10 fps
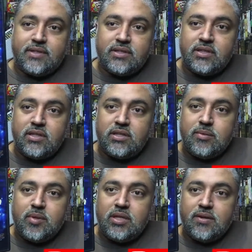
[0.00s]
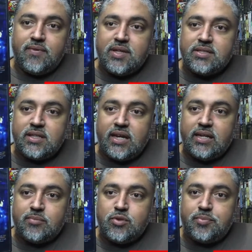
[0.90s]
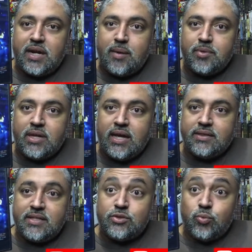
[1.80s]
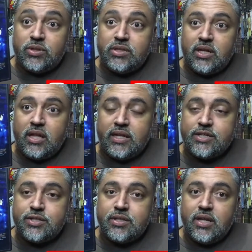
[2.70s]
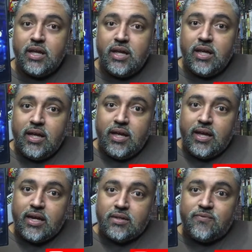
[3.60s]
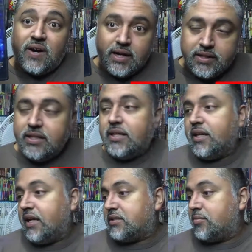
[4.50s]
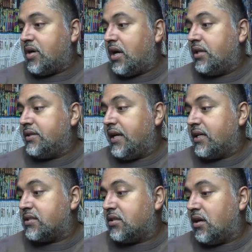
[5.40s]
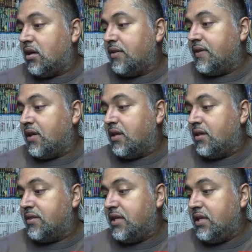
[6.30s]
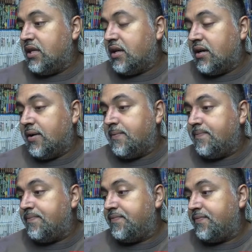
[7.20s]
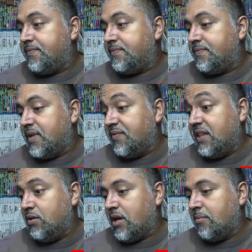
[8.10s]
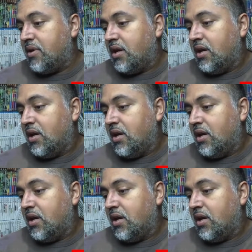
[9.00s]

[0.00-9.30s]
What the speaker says: the DVD of this, and I'm super happy to add this one to the collection. And finally get some context on the video game.